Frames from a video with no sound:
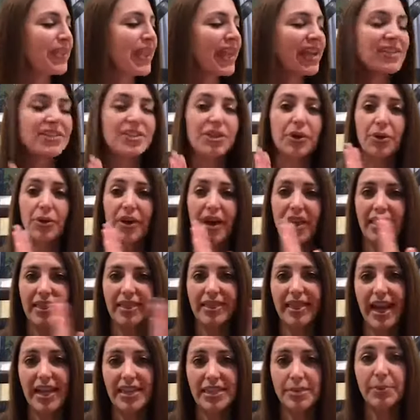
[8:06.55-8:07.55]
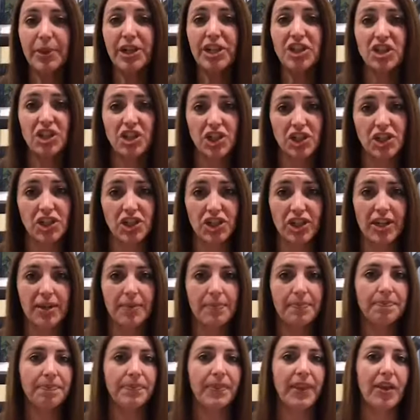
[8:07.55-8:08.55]
So that's my cheat sheet.
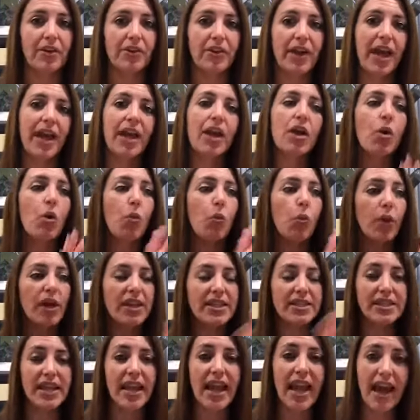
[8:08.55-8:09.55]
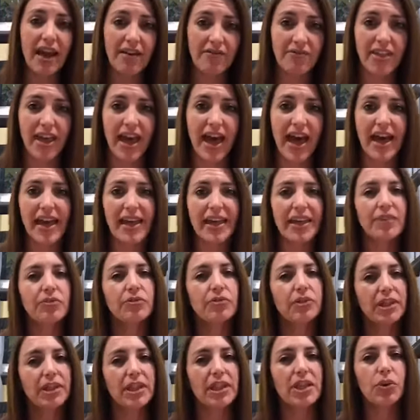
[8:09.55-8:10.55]
Okay. Once I have that, and
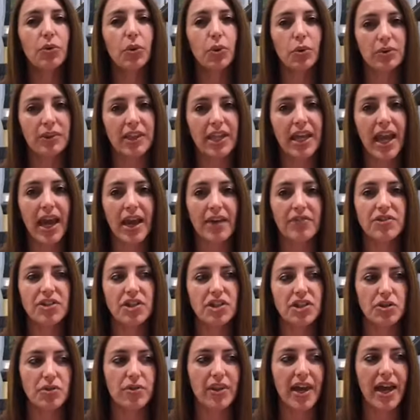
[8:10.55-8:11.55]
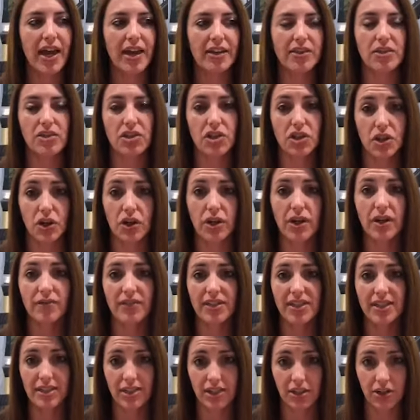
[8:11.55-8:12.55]
really you only have to do that at the start of a
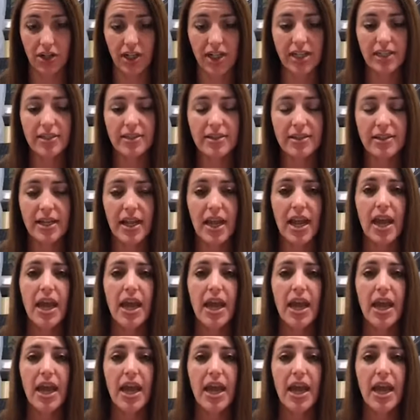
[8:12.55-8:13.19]
series,